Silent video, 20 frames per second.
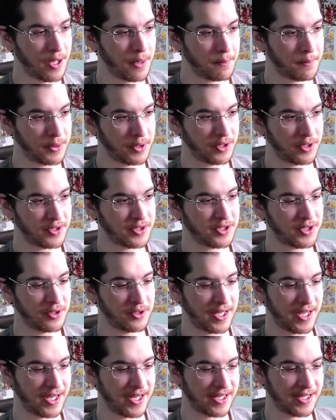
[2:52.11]
But also,
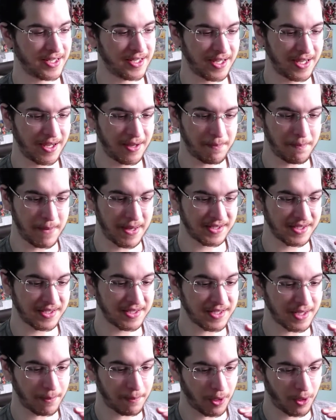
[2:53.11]
like, it messes
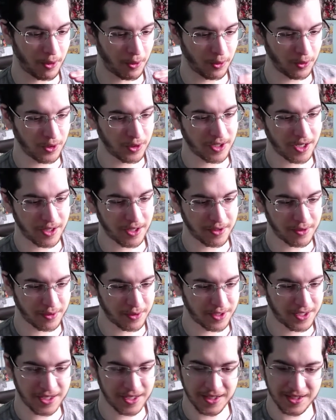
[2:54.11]
up a whole load of other
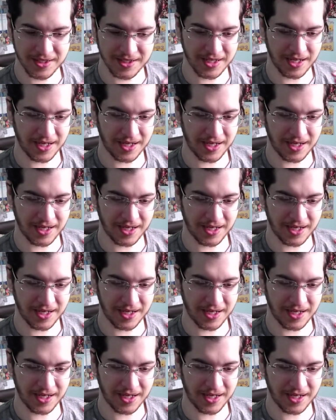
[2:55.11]
things.